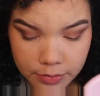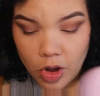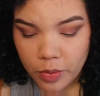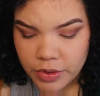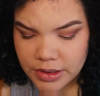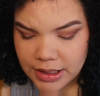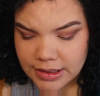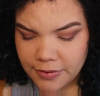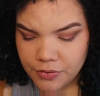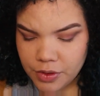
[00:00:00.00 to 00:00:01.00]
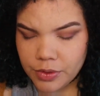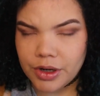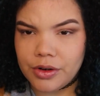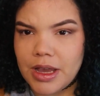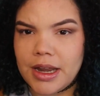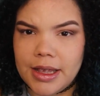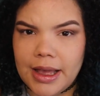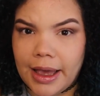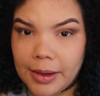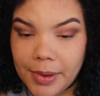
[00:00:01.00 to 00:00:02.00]
almost as if we were creating
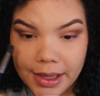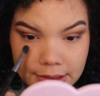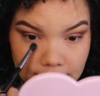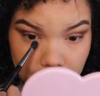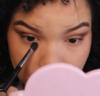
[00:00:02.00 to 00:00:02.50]
eye bags in a